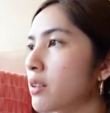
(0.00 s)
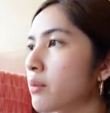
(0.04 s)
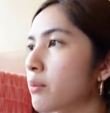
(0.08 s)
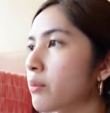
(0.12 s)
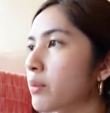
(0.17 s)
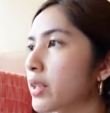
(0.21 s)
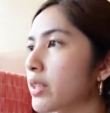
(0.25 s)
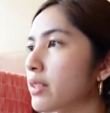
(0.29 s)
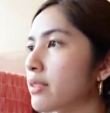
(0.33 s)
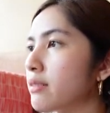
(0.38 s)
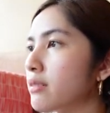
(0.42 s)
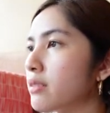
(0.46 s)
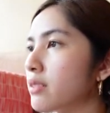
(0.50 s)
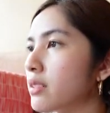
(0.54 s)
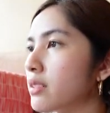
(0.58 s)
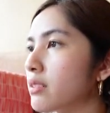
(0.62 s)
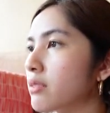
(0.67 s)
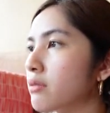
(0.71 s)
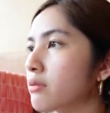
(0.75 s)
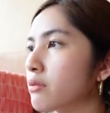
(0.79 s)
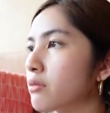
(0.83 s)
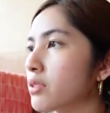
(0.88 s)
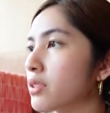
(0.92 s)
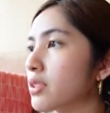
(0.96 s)
But
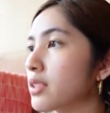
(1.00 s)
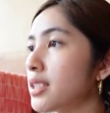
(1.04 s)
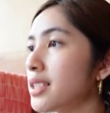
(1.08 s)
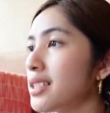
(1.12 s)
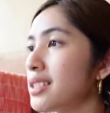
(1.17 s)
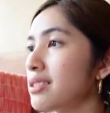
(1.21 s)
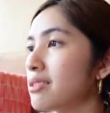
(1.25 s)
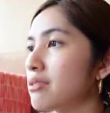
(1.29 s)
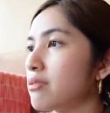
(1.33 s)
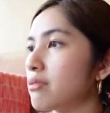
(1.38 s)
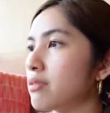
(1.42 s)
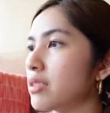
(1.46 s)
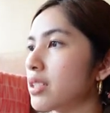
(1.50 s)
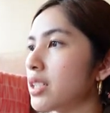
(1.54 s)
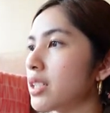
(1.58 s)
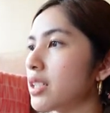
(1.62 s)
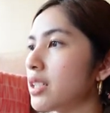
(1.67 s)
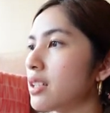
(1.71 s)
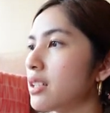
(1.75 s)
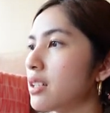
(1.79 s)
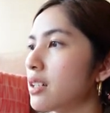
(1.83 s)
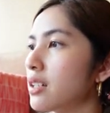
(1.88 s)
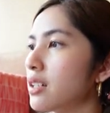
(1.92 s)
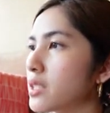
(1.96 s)
for these
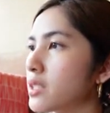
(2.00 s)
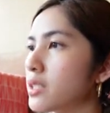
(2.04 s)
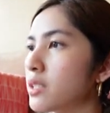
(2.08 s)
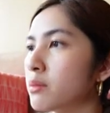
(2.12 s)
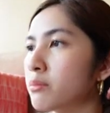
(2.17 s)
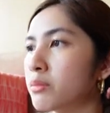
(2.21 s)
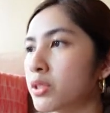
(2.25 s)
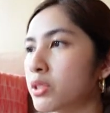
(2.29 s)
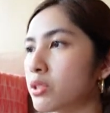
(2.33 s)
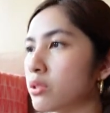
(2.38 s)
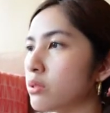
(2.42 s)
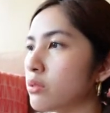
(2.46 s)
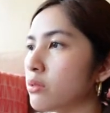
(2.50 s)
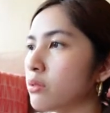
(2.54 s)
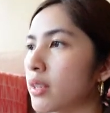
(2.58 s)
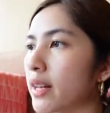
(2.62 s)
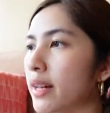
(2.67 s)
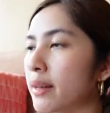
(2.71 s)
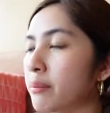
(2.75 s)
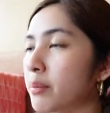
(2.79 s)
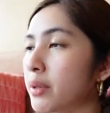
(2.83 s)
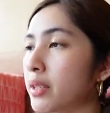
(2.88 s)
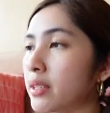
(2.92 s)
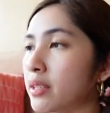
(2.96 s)
three, number 2, I
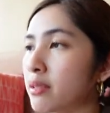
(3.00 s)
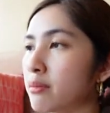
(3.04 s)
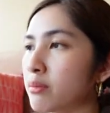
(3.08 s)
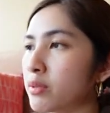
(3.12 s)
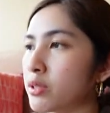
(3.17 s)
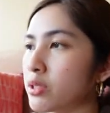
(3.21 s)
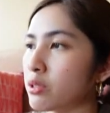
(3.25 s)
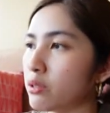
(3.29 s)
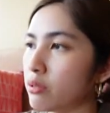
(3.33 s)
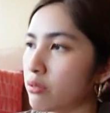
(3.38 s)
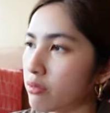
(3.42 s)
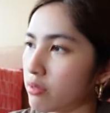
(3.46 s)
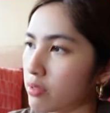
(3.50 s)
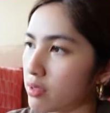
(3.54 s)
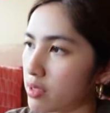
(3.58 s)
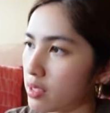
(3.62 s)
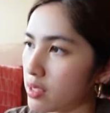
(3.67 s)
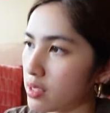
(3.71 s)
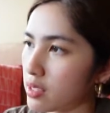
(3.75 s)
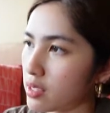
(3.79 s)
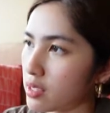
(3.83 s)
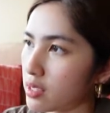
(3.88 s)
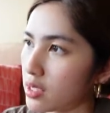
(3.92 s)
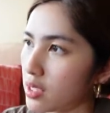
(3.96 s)
picked number 2 for
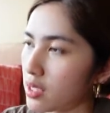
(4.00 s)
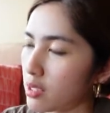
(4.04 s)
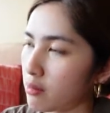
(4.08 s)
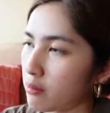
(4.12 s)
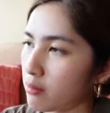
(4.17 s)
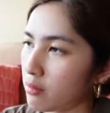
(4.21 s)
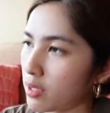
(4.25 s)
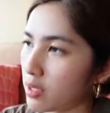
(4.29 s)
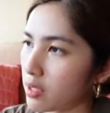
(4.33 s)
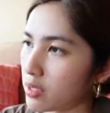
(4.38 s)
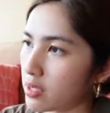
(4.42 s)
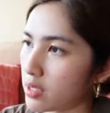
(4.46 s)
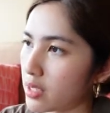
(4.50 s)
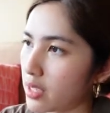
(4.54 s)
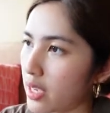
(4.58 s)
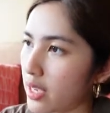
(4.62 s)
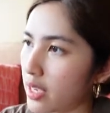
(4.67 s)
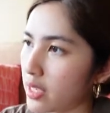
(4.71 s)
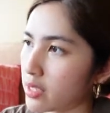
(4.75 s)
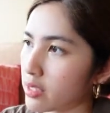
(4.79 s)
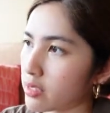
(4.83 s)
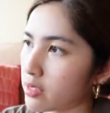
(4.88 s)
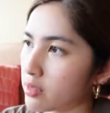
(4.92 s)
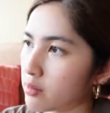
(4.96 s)
this because it
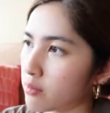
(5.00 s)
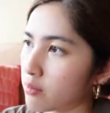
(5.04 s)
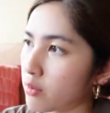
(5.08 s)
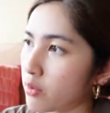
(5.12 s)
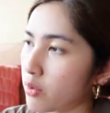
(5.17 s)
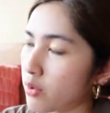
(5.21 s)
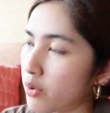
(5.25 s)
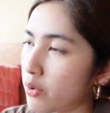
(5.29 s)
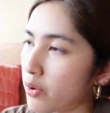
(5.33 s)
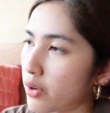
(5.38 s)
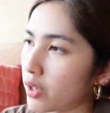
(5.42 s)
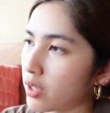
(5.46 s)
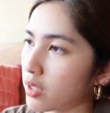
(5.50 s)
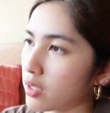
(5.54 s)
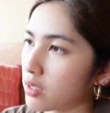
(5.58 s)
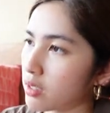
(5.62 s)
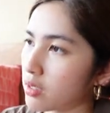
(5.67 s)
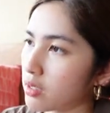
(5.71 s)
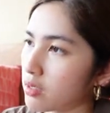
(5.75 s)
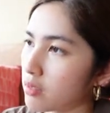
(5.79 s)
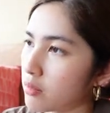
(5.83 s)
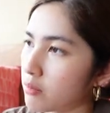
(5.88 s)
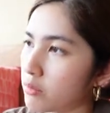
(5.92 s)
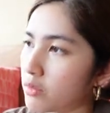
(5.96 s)
has more
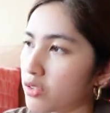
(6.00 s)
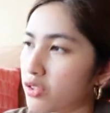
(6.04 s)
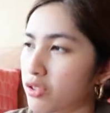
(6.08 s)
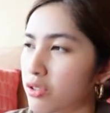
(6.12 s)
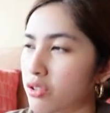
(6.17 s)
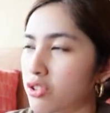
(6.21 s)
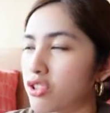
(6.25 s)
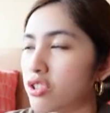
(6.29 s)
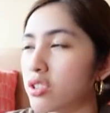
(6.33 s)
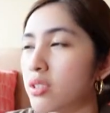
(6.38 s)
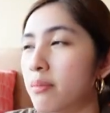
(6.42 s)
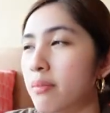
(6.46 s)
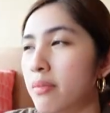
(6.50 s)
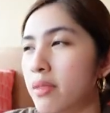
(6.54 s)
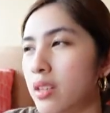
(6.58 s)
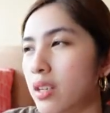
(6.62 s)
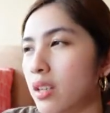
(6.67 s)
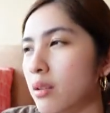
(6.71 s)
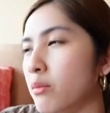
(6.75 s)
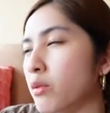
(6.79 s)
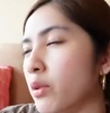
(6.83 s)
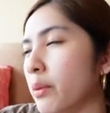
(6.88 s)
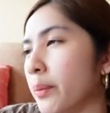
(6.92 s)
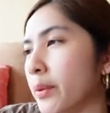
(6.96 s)

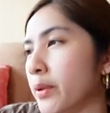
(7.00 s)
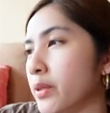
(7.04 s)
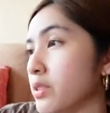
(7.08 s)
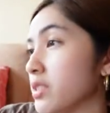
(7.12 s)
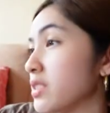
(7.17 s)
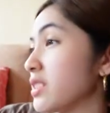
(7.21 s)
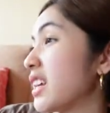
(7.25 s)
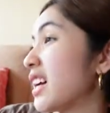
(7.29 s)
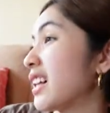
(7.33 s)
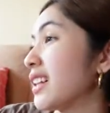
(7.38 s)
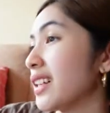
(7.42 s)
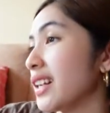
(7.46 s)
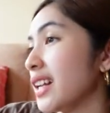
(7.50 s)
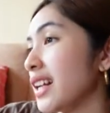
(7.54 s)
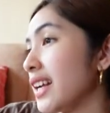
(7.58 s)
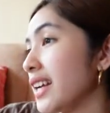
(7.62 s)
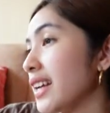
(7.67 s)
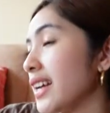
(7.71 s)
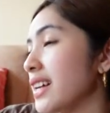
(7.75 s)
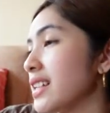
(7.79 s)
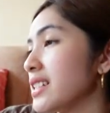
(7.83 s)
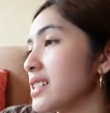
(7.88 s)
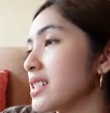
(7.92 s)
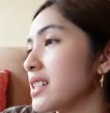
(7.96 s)
personality, I
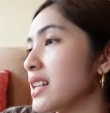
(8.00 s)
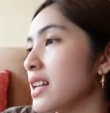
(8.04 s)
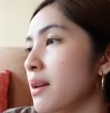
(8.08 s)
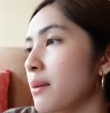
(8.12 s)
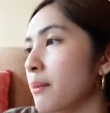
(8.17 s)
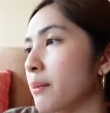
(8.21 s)
guess.